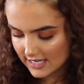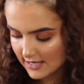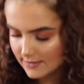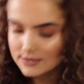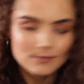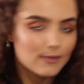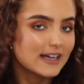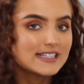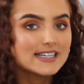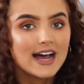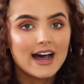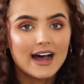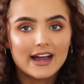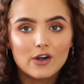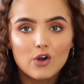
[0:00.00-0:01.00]
keeps my
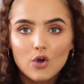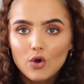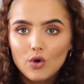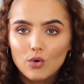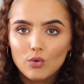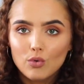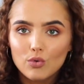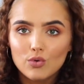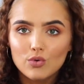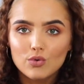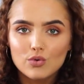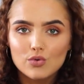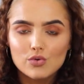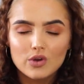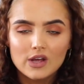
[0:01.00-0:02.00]
tan
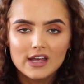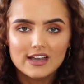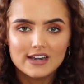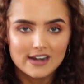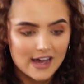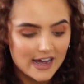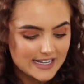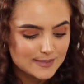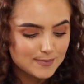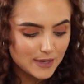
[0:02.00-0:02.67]
all nice,